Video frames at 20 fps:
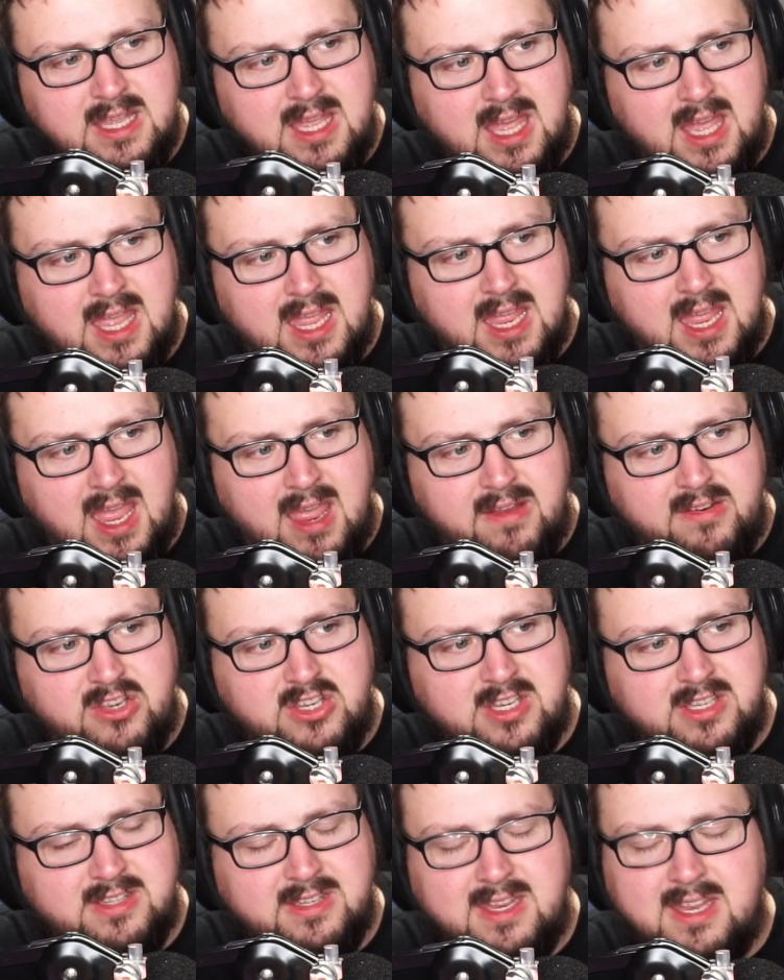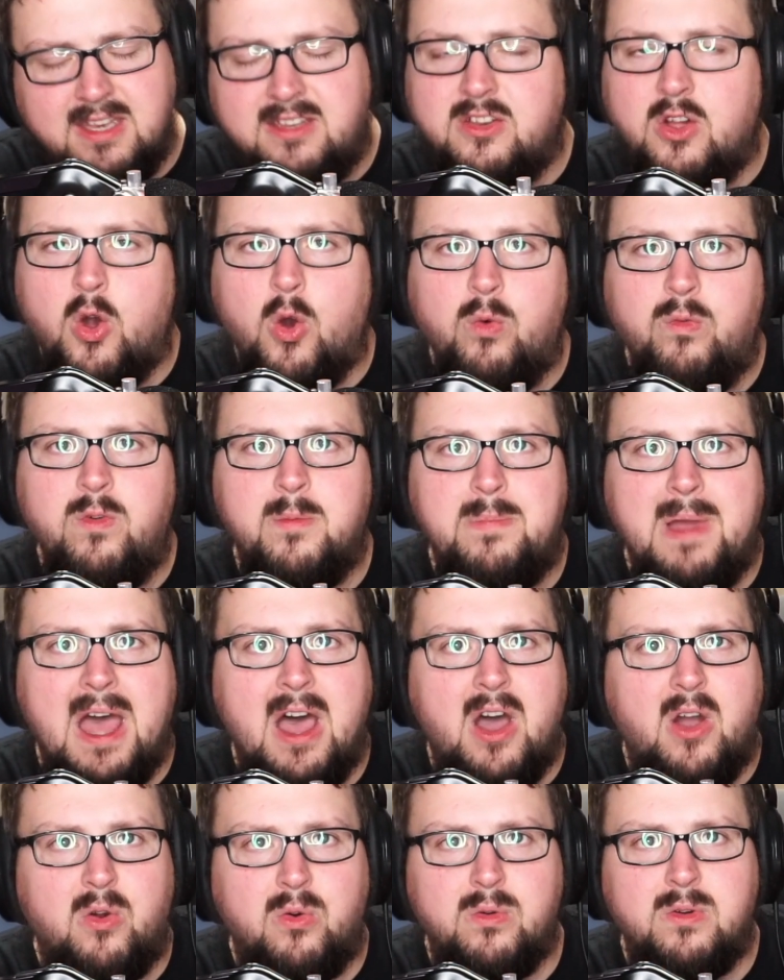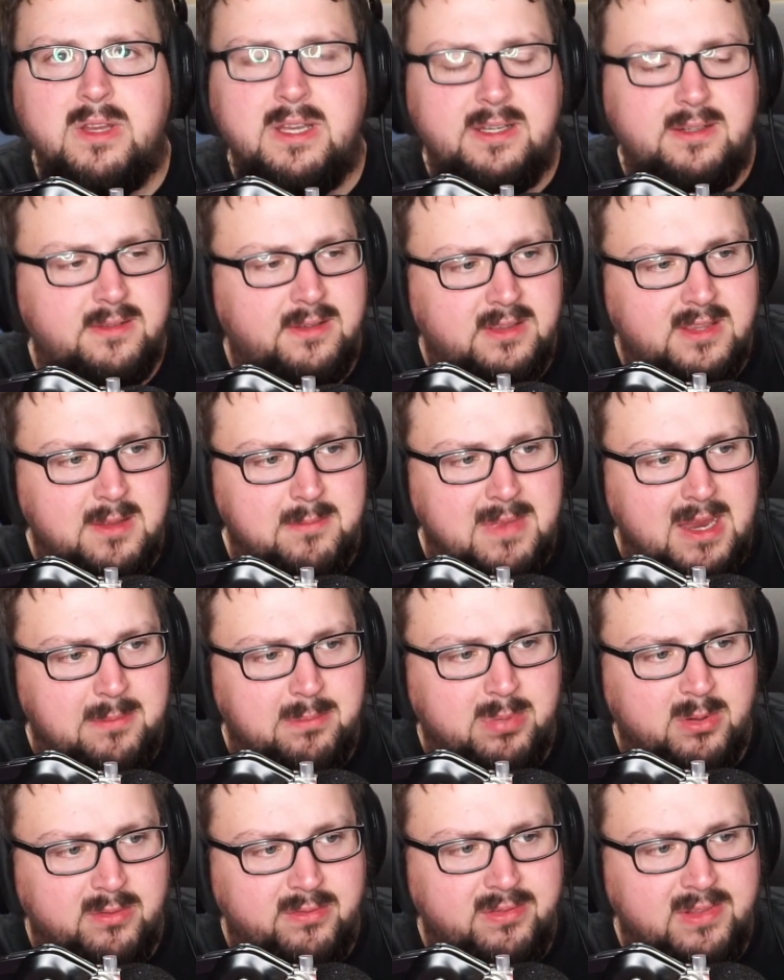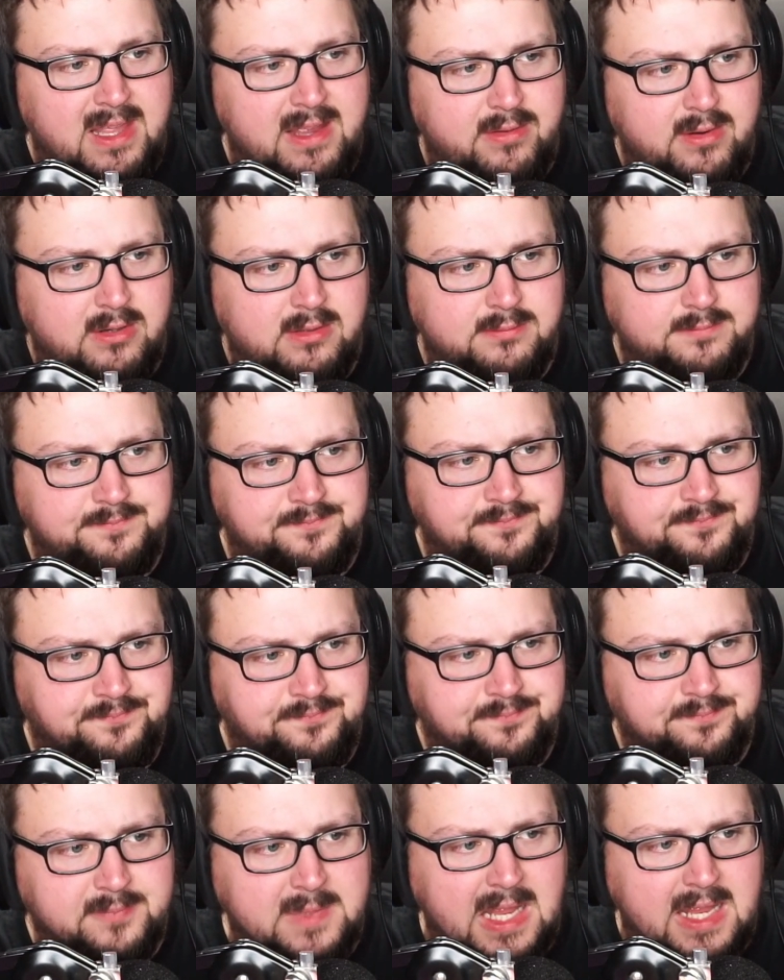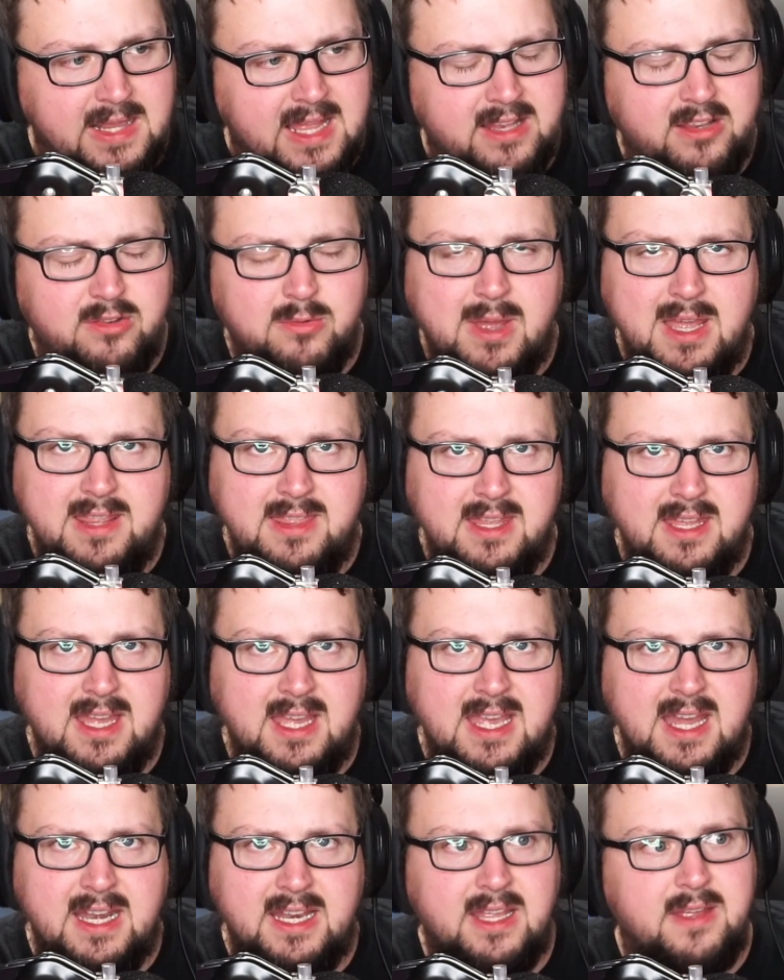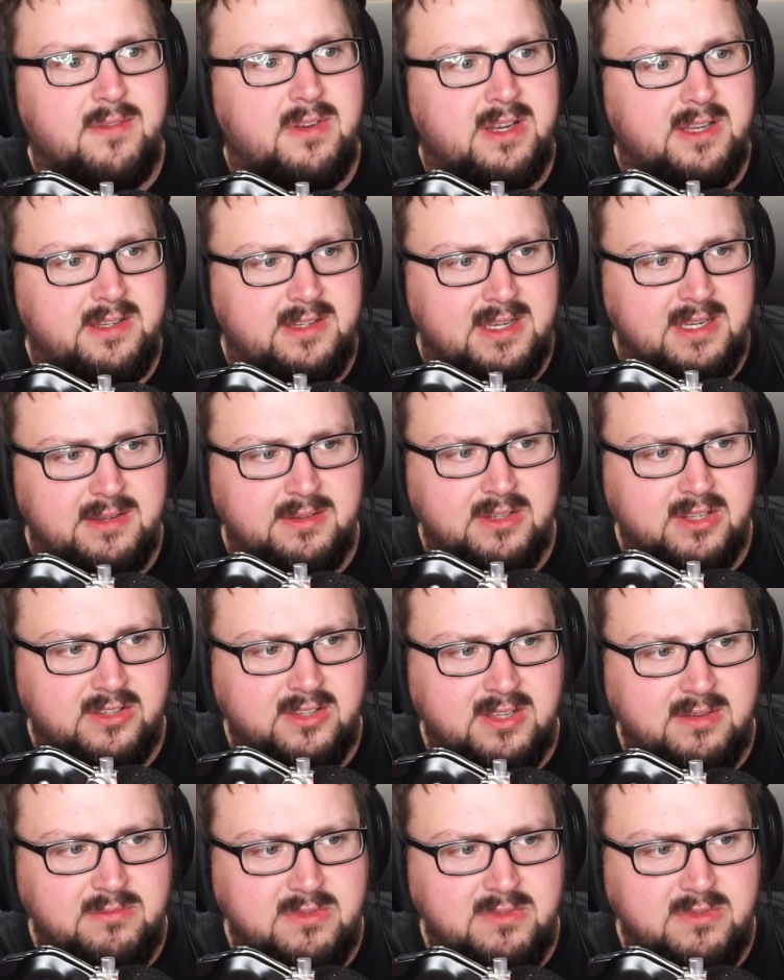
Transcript: it just gets overpowering, the maple flavor. And that's why I think I got to give it a D, because I